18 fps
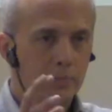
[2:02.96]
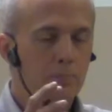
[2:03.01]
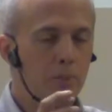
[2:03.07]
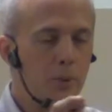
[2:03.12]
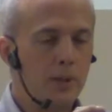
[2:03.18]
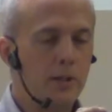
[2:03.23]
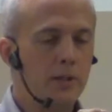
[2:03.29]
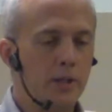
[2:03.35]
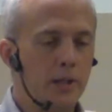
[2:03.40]

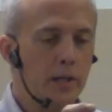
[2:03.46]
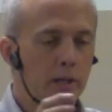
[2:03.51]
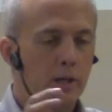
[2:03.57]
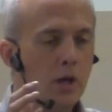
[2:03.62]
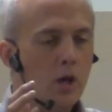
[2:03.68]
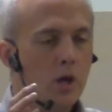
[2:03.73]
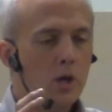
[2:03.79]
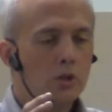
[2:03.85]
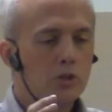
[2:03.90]
breathing.
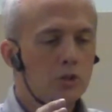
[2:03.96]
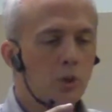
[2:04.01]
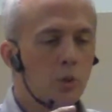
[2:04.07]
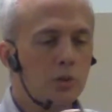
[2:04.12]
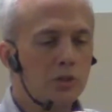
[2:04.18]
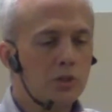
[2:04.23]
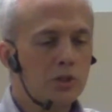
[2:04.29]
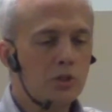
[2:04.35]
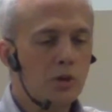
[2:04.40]
So
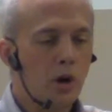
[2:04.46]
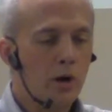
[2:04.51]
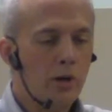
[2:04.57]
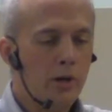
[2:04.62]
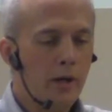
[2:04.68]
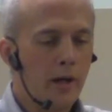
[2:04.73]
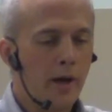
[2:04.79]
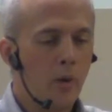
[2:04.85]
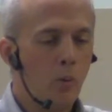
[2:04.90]
it
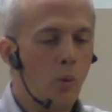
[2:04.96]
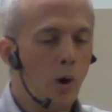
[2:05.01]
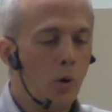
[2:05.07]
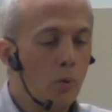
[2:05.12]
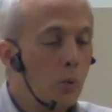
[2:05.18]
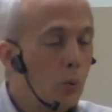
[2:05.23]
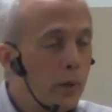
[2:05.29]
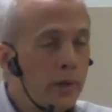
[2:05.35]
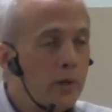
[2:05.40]
started at
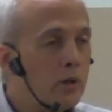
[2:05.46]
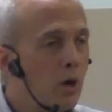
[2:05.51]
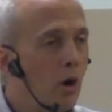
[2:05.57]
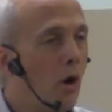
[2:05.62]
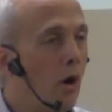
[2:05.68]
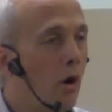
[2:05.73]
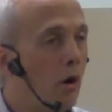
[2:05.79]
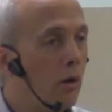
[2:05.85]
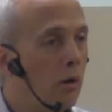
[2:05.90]
what we
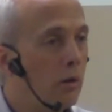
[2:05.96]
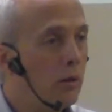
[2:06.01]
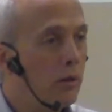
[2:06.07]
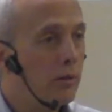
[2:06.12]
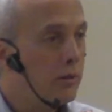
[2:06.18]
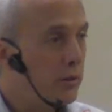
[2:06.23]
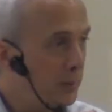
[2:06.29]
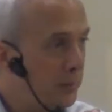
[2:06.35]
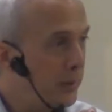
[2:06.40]
call
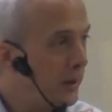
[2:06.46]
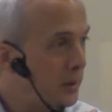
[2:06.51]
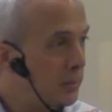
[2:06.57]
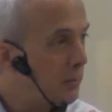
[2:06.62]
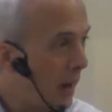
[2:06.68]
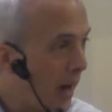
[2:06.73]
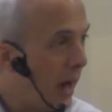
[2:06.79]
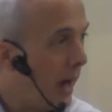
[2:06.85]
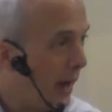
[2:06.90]
the Big
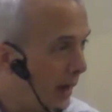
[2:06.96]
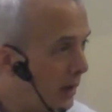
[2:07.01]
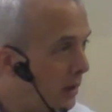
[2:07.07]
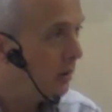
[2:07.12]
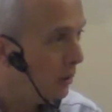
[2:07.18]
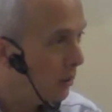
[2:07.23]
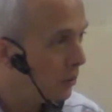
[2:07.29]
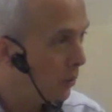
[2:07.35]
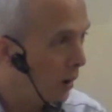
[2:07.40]

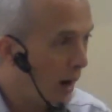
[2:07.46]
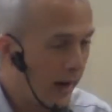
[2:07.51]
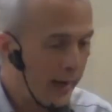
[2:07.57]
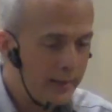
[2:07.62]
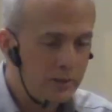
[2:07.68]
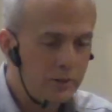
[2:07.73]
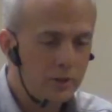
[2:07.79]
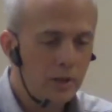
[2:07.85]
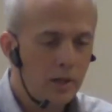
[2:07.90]
Bang,
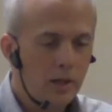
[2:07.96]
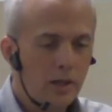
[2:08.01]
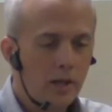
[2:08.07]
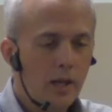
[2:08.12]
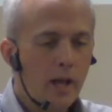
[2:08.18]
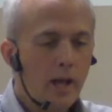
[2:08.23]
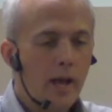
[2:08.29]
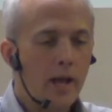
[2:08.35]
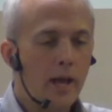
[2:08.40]
right?
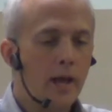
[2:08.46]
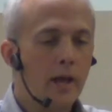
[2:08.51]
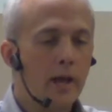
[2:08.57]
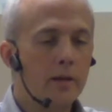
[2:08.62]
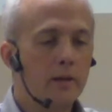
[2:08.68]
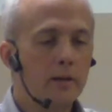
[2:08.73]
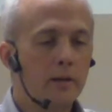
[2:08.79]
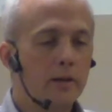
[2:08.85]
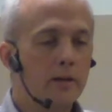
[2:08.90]

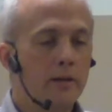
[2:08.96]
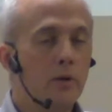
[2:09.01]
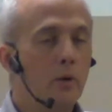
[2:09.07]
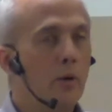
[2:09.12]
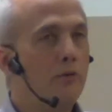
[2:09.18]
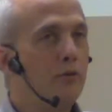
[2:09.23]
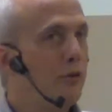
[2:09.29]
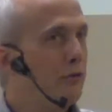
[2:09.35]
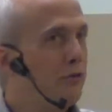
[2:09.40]
And,
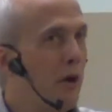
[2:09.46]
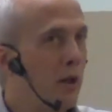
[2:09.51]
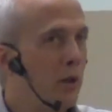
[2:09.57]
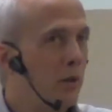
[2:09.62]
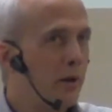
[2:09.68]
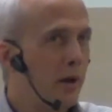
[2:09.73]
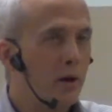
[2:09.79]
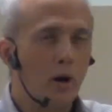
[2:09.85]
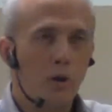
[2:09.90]
if you
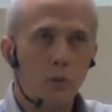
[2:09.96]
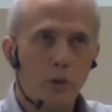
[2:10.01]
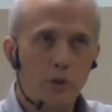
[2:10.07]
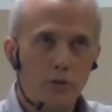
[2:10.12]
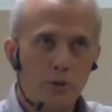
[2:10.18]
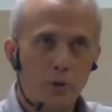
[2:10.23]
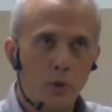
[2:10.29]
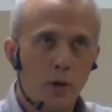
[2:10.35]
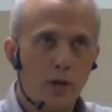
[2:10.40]
follow that all the way
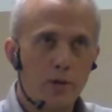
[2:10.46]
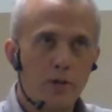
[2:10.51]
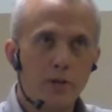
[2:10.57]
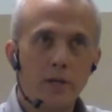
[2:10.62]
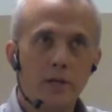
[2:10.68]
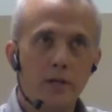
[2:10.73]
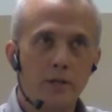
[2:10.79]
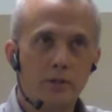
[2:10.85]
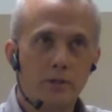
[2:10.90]
through, I
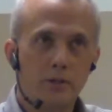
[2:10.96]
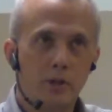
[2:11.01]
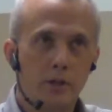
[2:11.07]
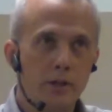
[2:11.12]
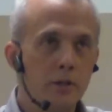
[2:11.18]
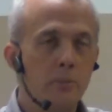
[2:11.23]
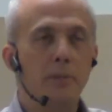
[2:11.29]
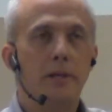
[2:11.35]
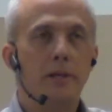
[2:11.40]
think
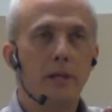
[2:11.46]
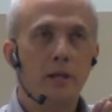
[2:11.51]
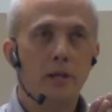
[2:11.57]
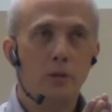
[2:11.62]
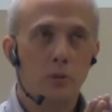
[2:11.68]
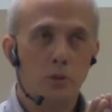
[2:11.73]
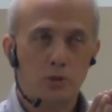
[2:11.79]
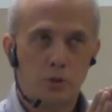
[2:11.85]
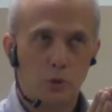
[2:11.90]
in the
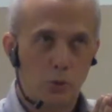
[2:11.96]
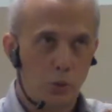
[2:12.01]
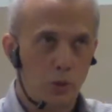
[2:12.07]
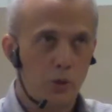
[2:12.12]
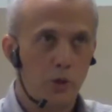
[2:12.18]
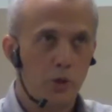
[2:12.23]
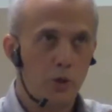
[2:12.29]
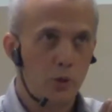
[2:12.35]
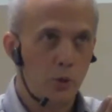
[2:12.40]
beginning was the
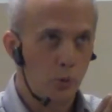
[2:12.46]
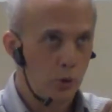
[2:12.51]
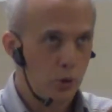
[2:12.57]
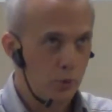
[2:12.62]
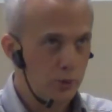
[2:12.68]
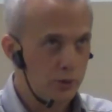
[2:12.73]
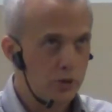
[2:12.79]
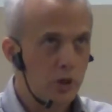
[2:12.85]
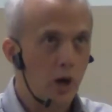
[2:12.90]
Word, and the
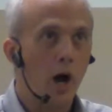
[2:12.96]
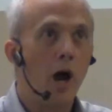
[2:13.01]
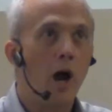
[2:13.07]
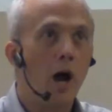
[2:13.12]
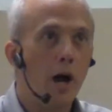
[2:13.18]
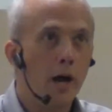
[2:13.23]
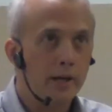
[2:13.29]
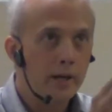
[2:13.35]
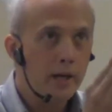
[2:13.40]
Word was
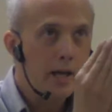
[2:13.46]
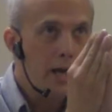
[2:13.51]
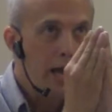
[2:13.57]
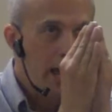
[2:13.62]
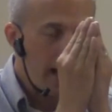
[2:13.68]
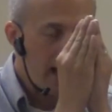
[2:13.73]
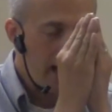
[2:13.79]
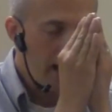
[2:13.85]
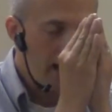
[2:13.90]
God,
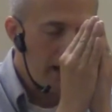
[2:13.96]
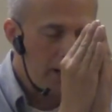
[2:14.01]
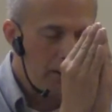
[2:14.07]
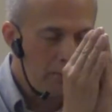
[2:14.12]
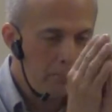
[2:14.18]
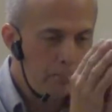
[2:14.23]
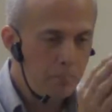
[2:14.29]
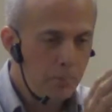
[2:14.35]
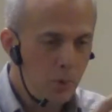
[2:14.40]

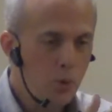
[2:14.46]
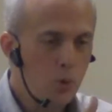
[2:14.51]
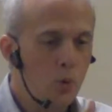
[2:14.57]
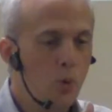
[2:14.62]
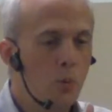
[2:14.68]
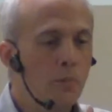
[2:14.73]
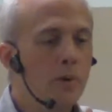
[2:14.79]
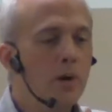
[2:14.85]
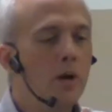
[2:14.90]
and
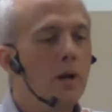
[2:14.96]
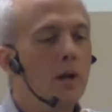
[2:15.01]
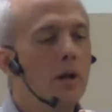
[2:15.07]
boom,